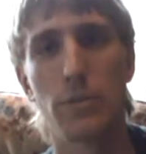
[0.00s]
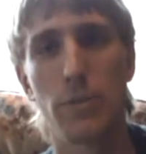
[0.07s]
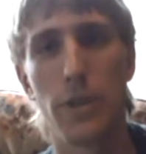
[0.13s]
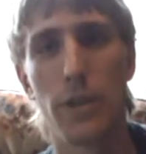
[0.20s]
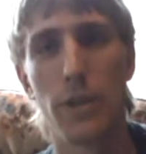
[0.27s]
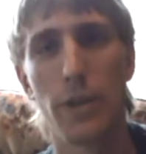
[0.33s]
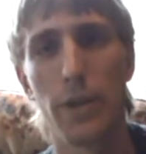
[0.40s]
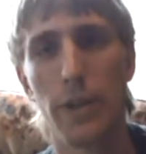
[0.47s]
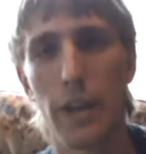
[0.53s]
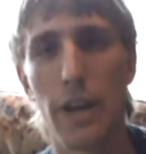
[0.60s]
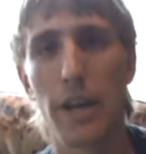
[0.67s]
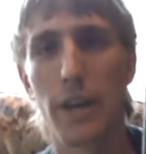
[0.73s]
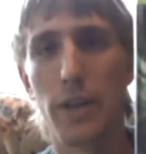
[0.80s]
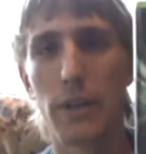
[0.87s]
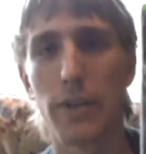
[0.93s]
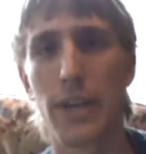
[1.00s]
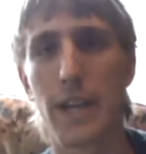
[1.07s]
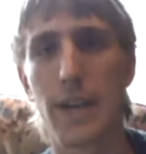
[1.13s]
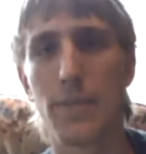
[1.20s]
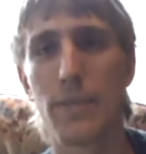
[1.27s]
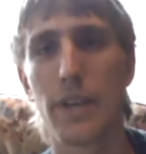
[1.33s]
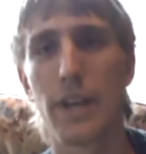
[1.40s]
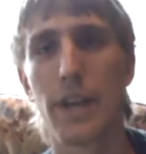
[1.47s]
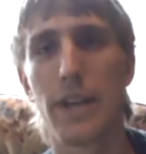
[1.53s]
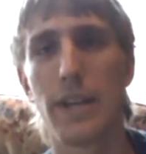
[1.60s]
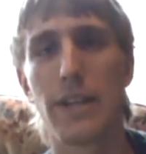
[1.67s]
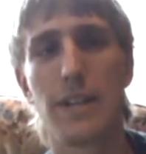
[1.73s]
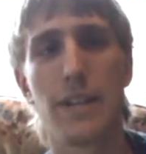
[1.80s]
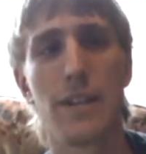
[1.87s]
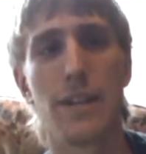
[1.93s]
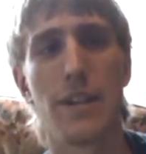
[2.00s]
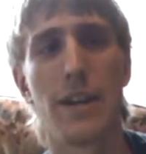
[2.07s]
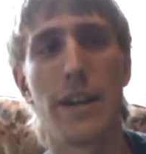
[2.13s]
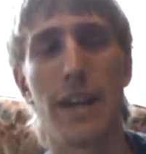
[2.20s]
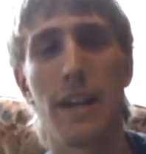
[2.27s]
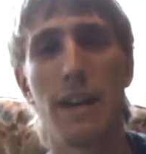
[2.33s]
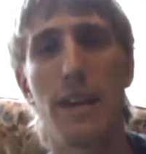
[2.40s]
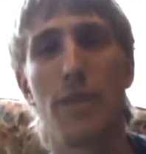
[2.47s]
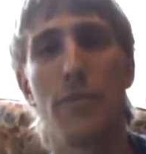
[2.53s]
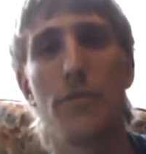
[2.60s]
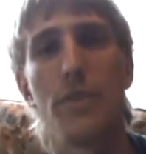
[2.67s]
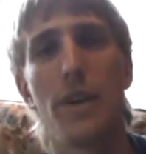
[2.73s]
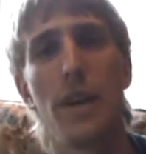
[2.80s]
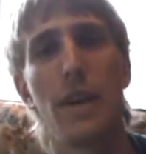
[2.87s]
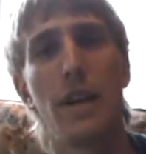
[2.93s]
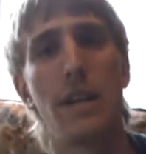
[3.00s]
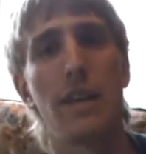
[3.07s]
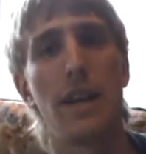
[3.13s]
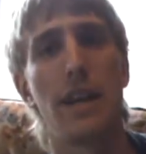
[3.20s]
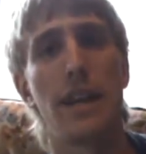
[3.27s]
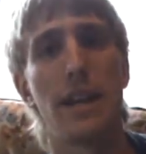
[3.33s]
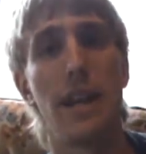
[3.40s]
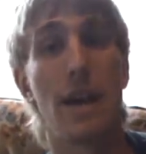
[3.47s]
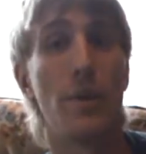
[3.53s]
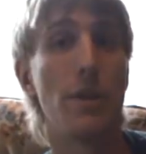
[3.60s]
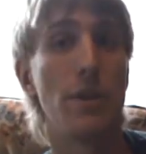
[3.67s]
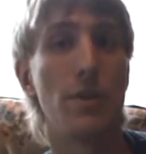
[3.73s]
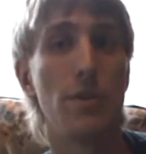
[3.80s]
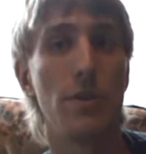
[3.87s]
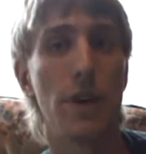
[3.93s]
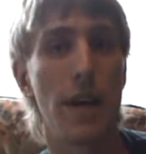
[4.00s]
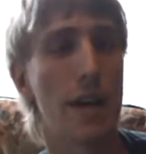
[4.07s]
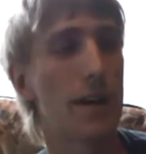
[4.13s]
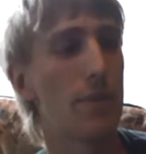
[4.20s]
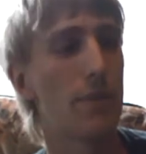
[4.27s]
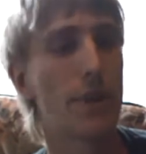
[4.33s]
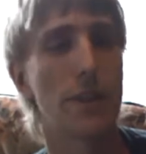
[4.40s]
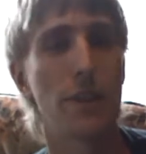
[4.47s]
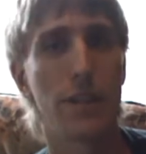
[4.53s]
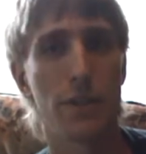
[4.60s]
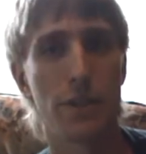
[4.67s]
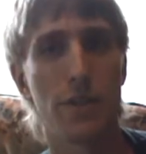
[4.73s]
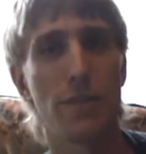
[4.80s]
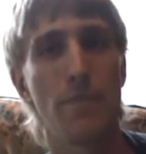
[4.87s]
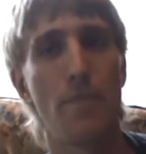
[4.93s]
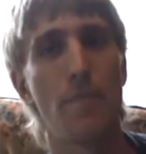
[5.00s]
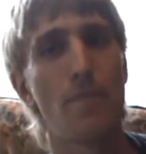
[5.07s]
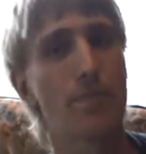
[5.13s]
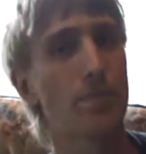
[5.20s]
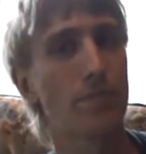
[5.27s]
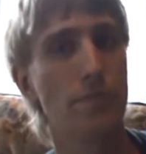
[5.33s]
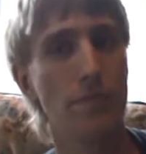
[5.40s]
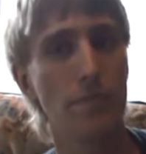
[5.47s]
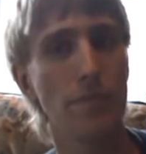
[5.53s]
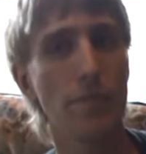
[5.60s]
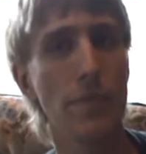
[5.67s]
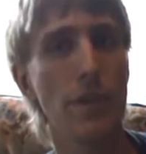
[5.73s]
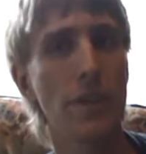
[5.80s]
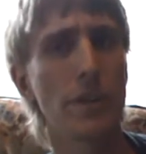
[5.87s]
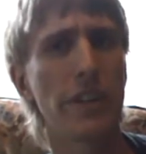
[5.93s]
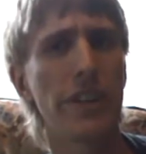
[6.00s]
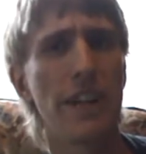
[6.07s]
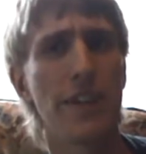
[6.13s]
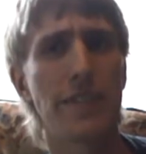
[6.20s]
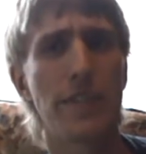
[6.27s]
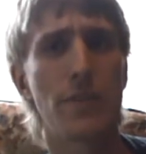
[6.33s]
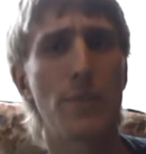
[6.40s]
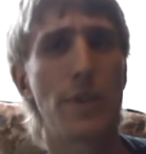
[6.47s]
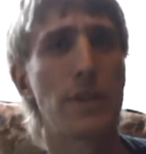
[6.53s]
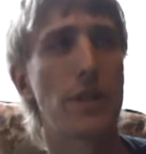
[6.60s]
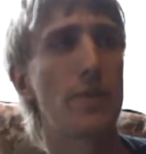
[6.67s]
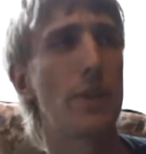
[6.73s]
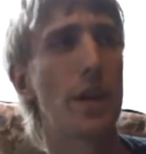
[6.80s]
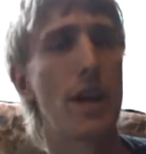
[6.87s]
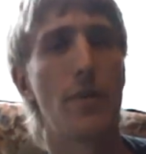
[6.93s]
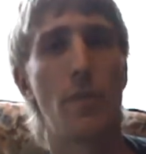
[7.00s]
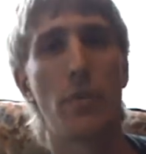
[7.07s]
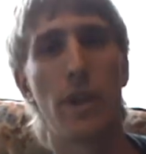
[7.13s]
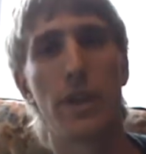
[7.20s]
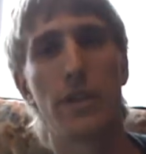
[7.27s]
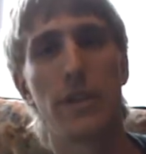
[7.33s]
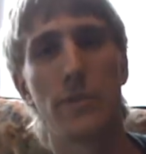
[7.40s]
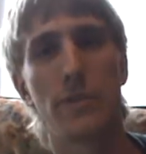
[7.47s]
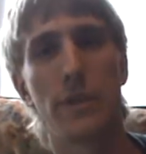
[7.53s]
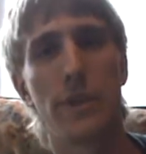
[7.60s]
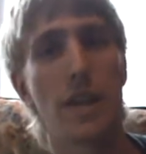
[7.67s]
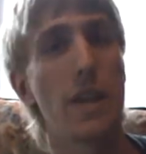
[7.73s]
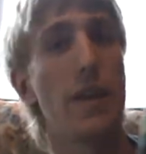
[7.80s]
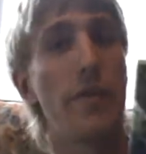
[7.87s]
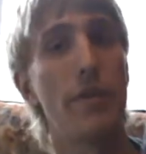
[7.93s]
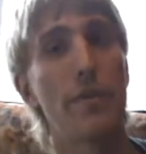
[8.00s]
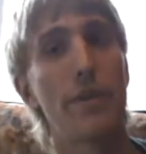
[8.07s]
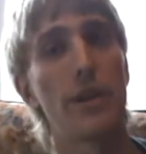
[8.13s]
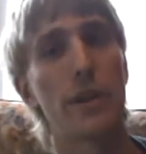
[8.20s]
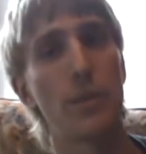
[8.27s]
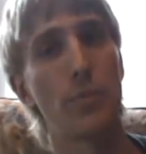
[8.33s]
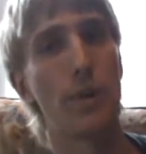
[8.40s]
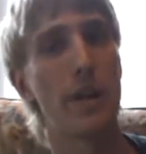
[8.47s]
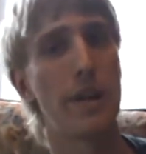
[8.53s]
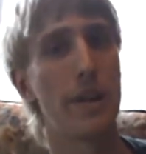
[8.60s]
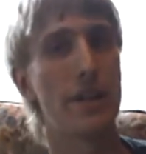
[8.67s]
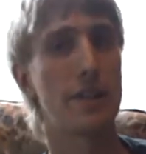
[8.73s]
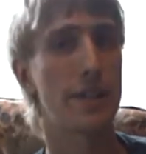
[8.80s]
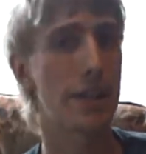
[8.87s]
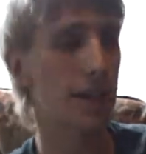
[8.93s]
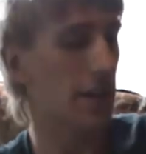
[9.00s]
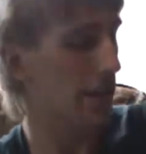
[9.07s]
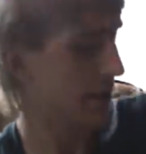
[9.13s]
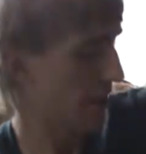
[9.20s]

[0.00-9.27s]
Reloaded. Another game that I did not have that now I do add to my collection. Gonna have to spend some time and play this because I never even got to play it as a kid.